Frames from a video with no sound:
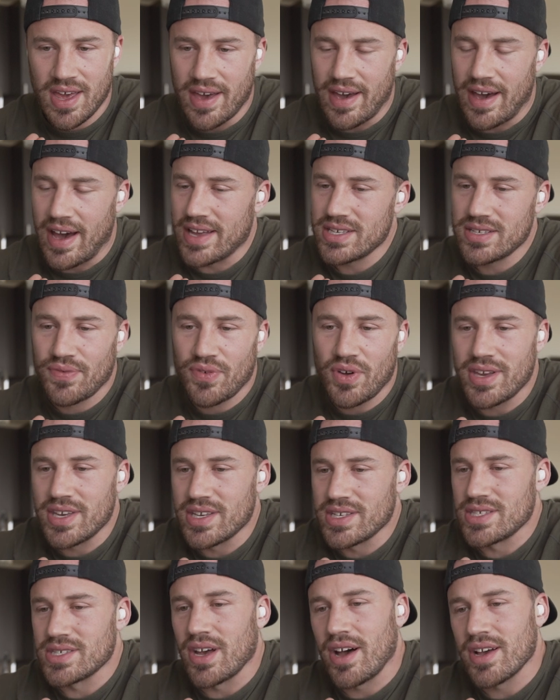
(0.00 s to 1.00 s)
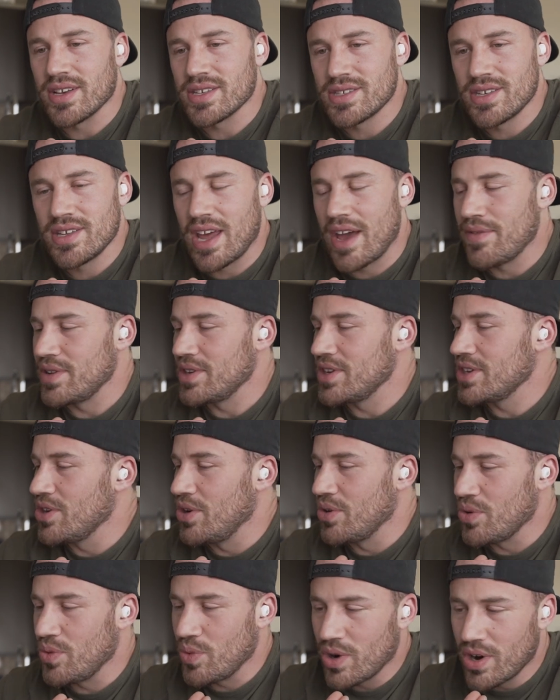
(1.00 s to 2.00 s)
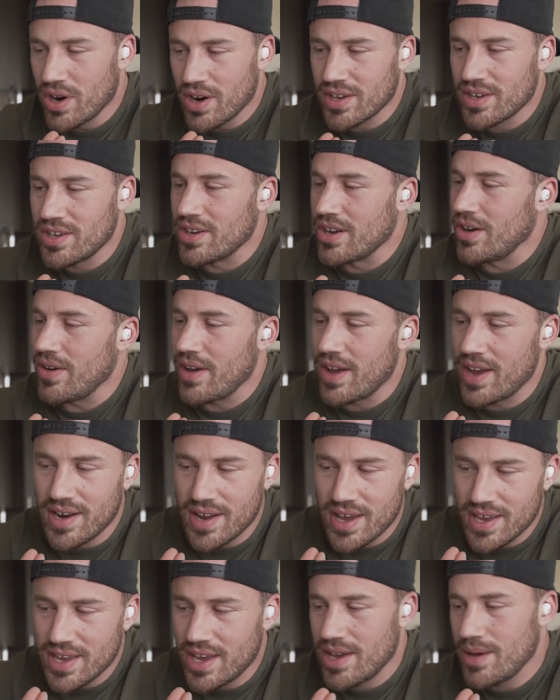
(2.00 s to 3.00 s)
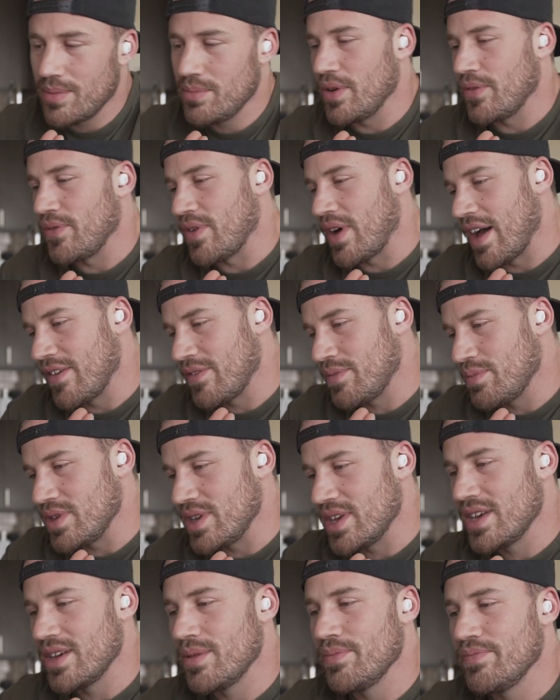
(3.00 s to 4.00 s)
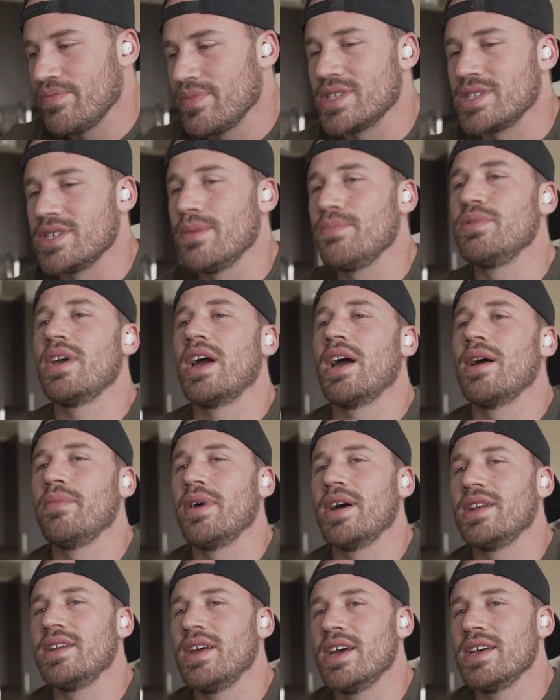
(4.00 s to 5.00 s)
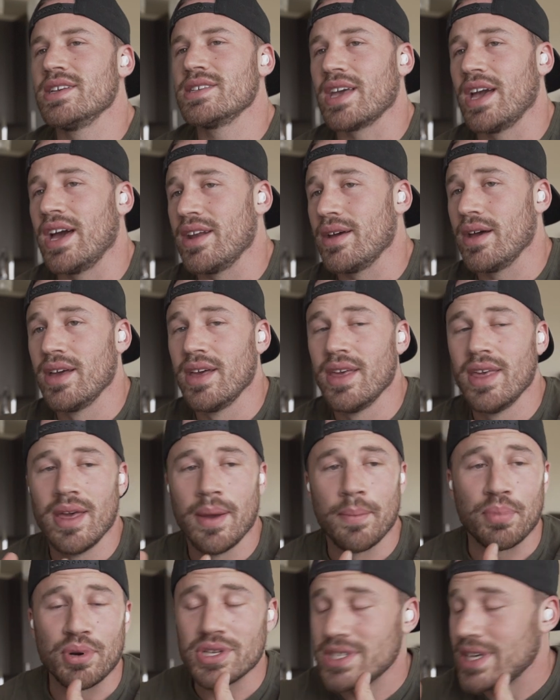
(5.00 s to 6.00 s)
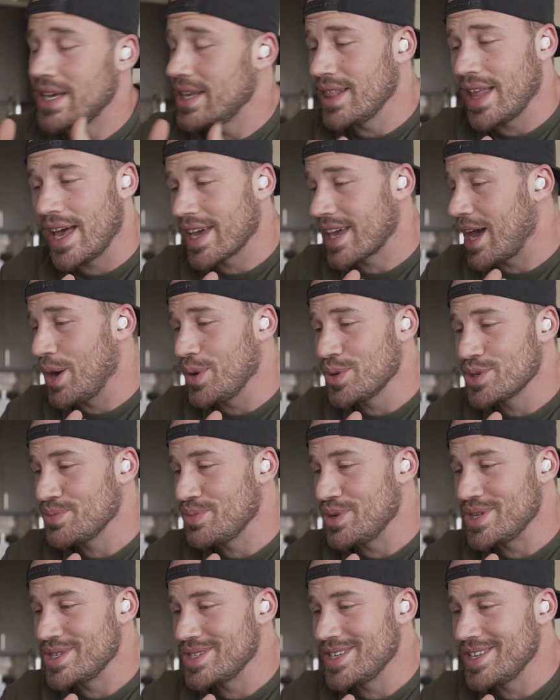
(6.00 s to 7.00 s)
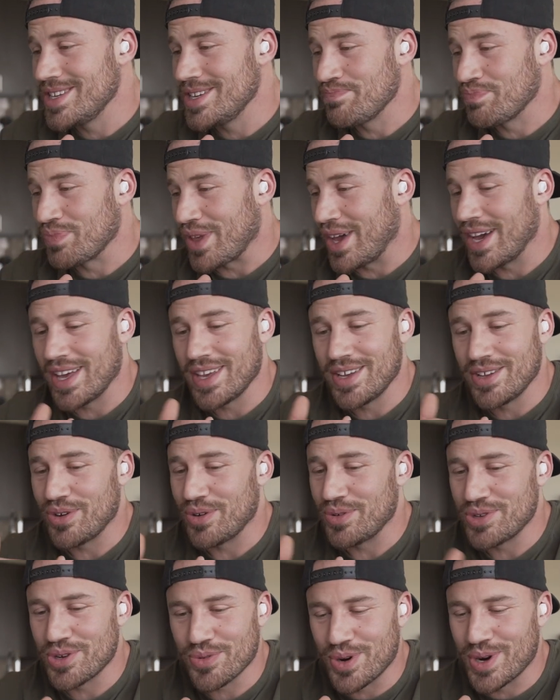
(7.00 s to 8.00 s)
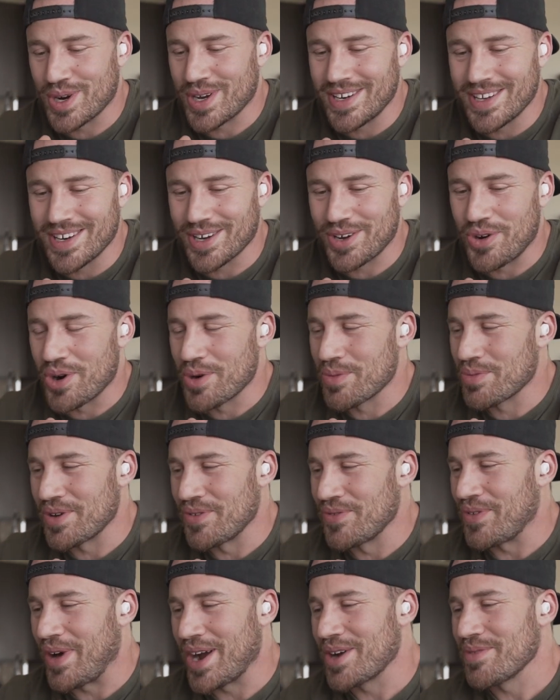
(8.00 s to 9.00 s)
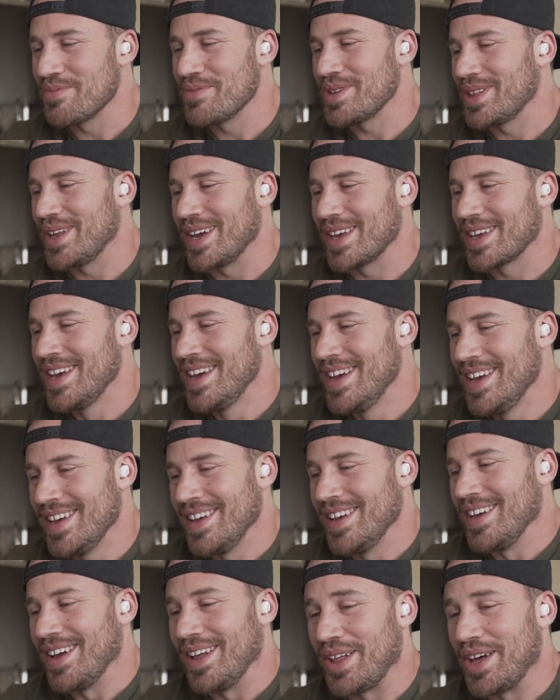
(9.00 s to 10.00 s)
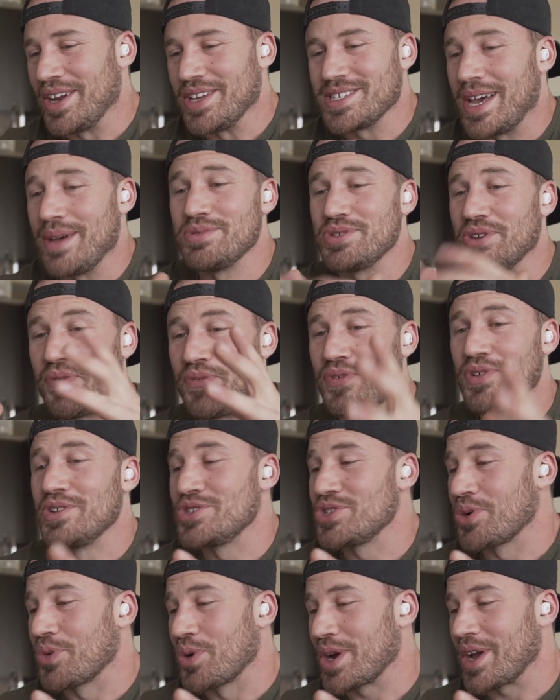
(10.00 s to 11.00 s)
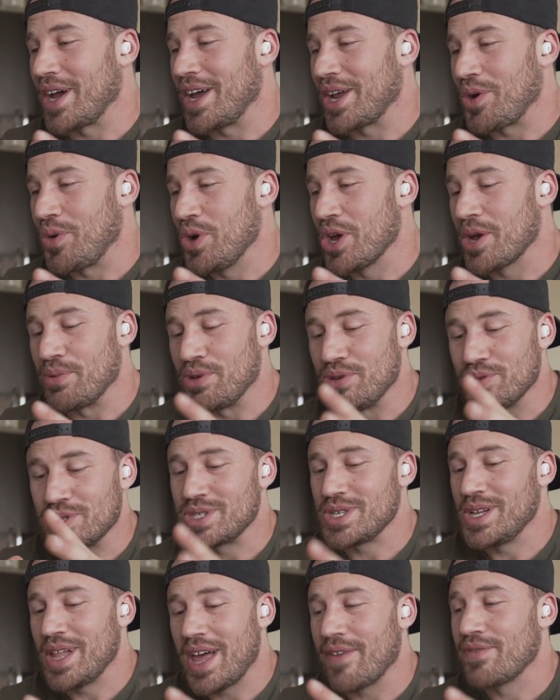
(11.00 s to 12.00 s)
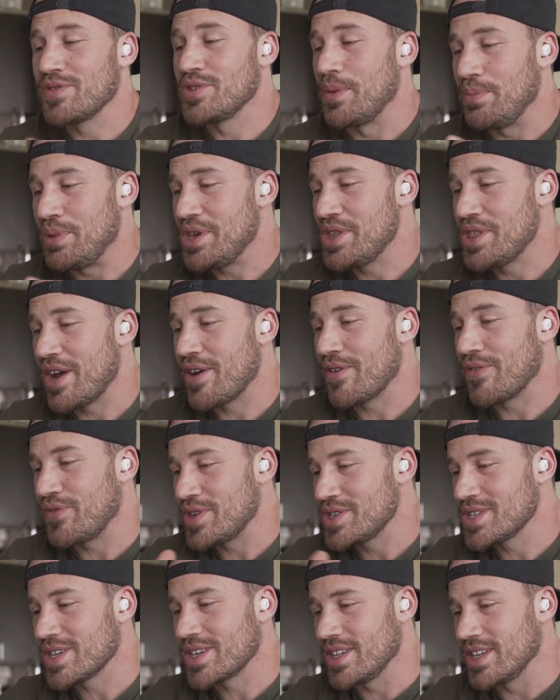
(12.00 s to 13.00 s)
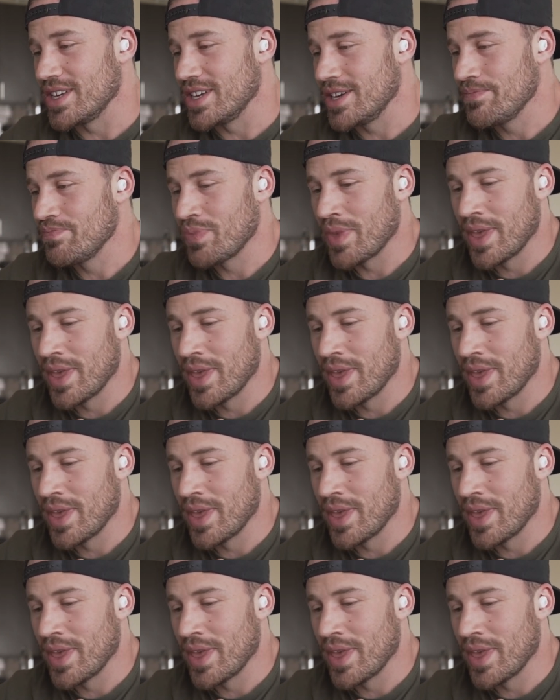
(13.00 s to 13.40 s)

I just felt exhausted having to go to work, you know, 8 a.m. to 5 p.m., sit behind my desk, kind of pretend like I was busy. You know, when you're working in a corporate environment, like, a lot of times you can finish your work kind of quick, but you still have to be there physically.